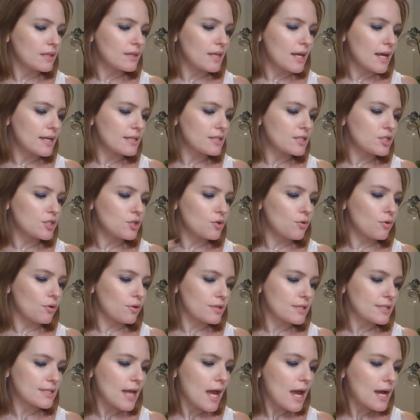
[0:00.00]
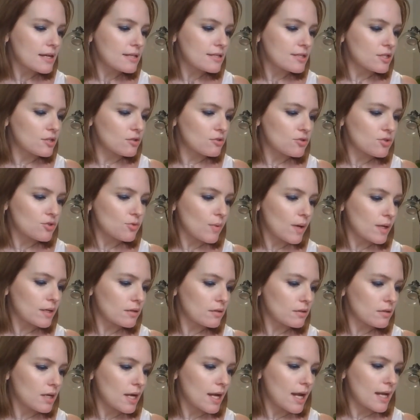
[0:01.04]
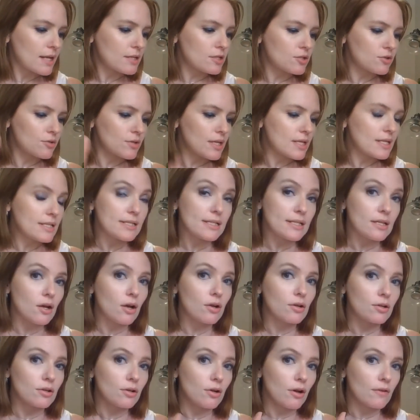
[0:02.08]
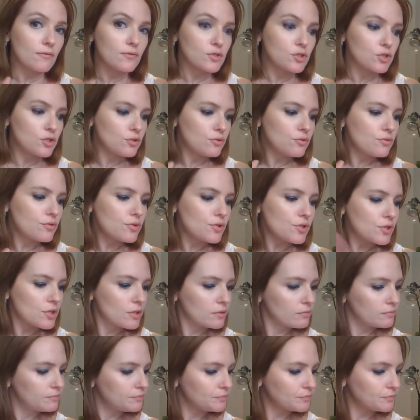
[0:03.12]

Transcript: that's your socks, your sweater, and your easy on and off shoes.